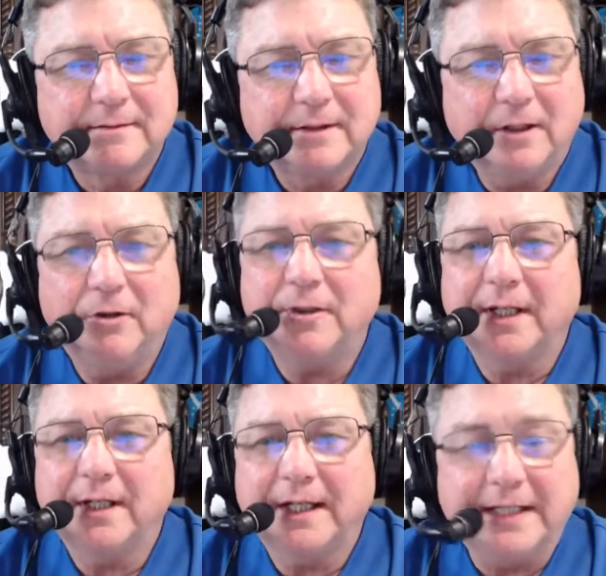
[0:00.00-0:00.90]
Oh,
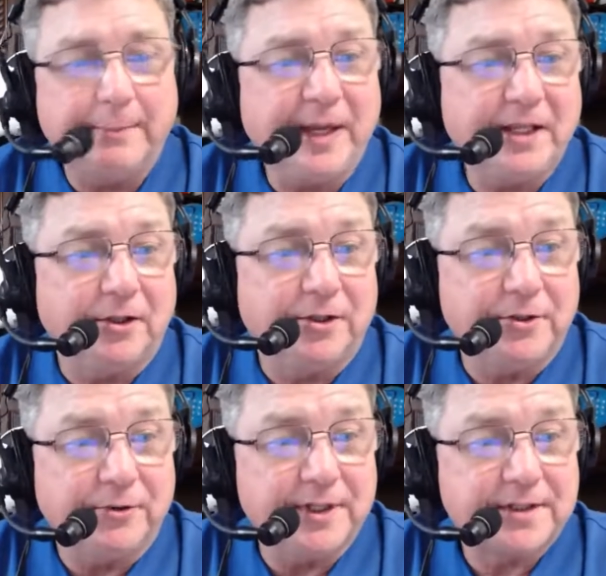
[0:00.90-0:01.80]
okay. And they pay you to do
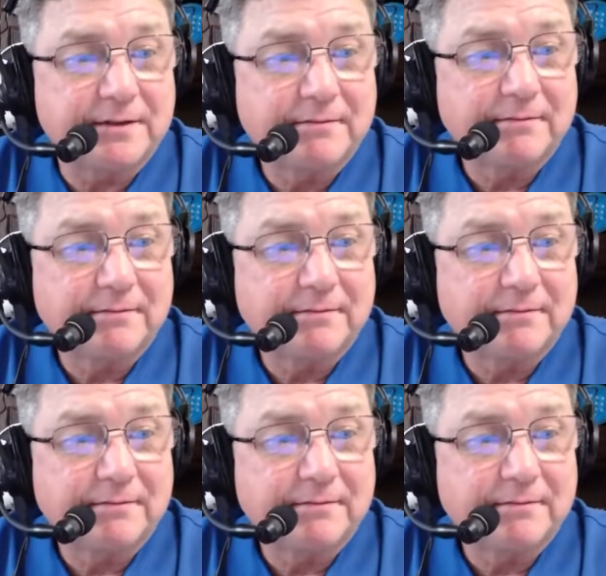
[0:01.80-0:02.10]
this.